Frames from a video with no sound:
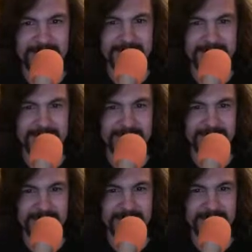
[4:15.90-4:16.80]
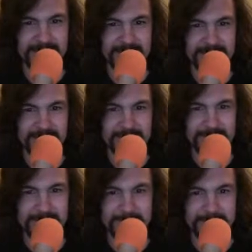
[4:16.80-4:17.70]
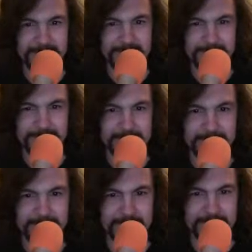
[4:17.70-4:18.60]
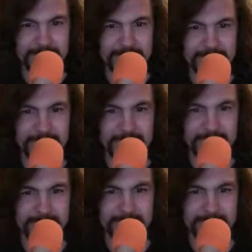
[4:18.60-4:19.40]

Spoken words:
Nothing is said.